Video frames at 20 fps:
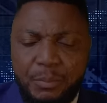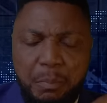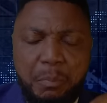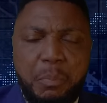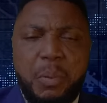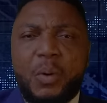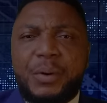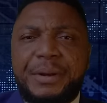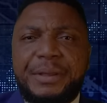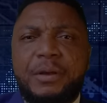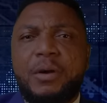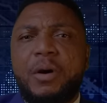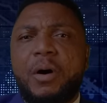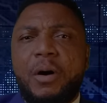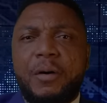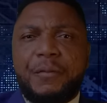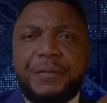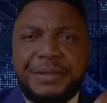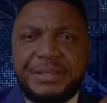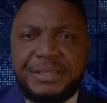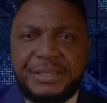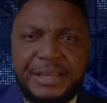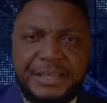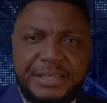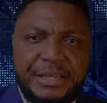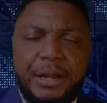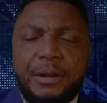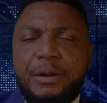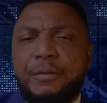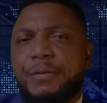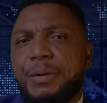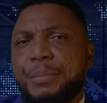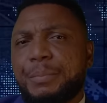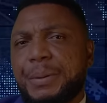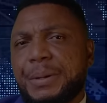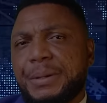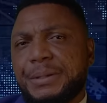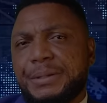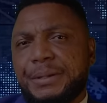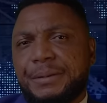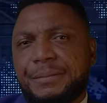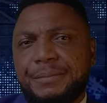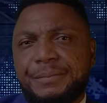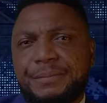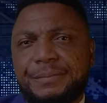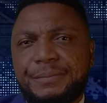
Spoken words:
body of a such kind of a person.